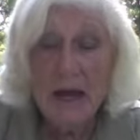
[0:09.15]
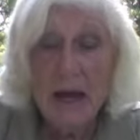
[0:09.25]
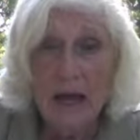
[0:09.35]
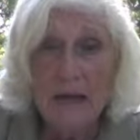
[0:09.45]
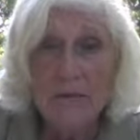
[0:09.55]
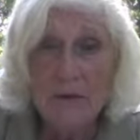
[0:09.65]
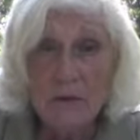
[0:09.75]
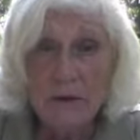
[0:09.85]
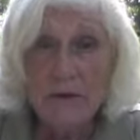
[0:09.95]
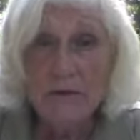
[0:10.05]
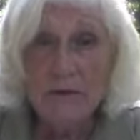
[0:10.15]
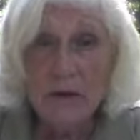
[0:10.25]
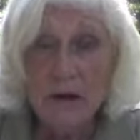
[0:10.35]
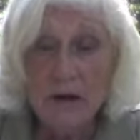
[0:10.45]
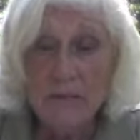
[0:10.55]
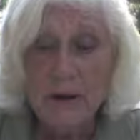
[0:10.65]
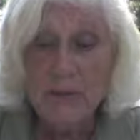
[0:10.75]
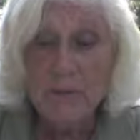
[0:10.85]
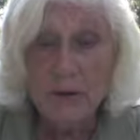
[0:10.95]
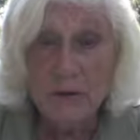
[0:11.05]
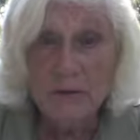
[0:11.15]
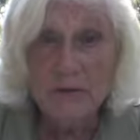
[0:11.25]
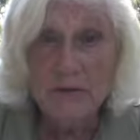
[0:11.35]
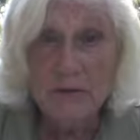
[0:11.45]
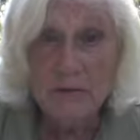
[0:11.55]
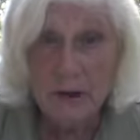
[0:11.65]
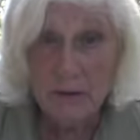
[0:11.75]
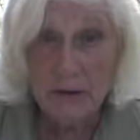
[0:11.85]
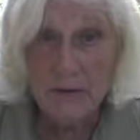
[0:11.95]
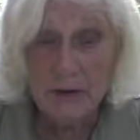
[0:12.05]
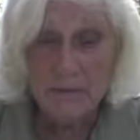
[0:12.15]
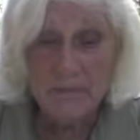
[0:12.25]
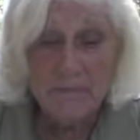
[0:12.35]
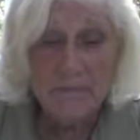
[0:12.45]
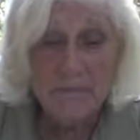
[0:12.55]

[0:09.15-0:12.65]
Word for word: I am going to talk about burdens and bearing them.